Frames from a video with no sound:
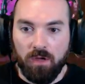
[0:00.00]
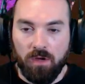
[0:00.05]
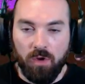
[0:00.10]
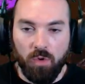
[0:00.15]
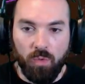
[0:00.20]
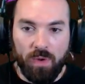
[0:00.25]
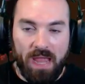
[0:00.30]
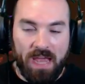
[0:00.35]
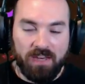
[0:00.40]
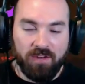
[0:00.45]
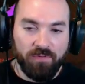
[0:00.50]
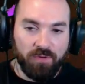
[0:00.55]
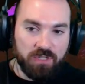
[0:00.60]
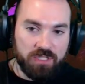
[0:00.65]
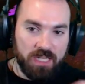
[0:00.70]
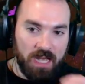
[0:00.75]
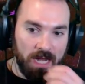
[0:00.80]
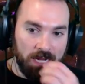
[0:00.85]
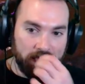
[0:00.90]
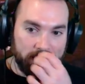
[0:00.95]
We had to for
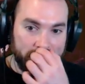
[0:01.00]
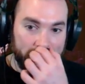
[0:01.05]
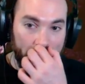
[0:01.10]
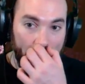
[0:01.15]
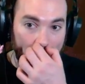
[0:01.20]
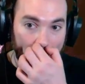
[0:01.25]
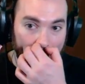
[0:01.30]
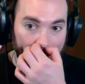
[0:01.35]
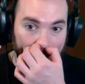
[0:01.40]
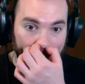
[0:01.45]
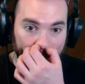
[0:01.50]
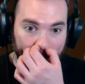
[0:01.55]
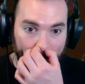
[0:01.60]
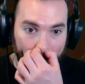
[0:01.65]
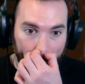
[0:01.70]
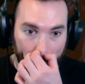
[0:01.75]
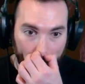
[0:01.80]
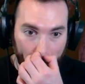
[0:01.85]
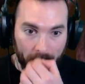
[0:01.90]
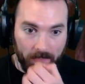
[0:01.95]
science that,
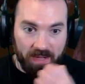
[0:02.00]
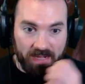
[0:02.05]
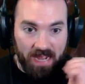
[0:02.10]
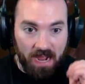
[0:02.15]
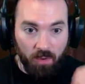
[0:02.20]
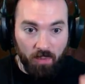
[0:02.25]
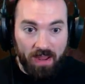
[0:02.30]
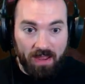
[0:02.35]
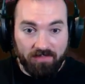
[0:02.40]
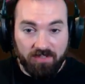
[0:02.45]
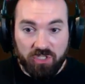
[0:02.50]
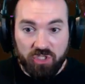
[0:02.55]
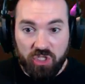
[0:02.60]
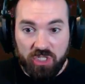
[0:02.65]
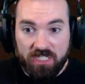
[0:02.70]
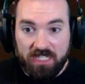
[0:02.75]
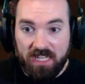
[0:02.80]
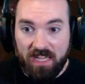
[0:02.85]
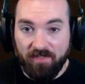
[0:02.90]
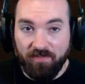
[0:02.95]
but now we have to
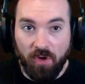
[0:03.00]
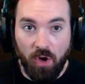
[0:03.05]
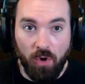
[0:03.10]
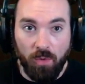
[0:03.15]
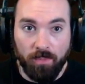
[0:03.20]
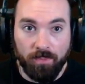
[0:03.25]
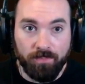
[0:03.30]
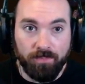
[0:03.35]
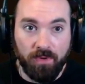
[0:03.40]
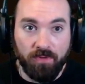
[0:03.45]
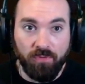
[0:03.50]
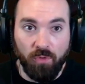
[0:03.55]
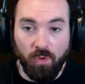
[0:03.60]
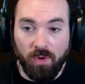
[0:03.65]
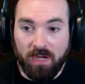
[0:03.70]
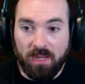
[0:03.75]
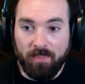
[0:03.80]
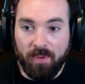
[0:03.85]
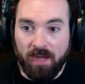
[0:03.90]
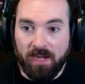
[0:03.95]
GTFO before
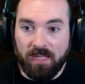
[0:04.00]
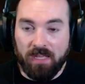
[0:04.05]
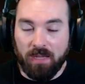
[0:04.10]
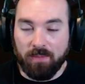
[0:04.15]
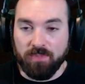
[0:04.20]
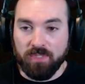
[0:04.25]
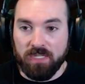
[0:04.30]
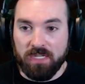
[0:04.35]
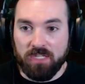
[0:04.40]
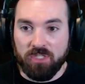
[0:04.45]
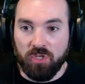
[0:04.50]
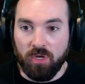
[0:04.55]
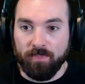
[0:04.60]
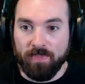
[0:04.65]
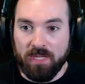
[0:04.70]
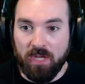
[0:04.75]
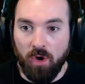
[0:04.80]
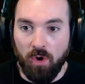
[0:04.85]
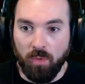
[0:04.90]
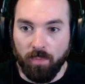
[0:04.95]
anybody comes and eats our
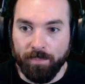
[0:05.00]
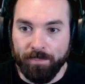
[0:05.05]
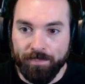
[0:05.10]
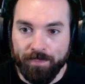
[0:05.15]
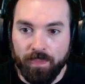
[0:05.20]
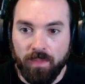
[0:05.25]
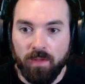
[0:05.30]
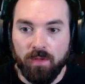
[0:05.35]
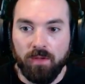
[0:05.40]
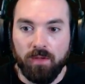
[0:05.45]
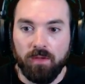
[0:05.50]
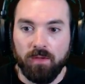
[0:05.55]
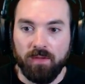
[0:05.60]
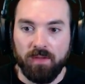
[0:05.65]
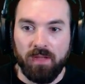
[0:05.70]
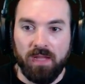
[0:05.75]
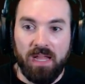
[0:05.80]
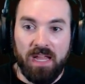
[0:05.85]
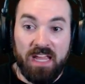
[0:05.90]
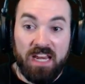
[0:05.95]
beho.
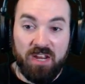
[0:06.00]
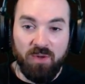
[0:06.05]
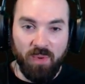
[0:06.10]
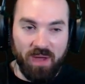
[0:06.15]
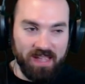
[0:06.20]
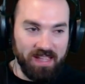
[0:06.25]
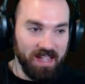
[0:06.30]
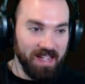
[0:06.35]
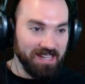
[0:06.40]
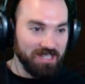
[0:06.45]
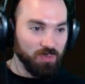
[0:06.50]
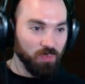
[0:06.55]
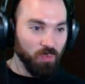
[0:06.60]
Anyway, guys,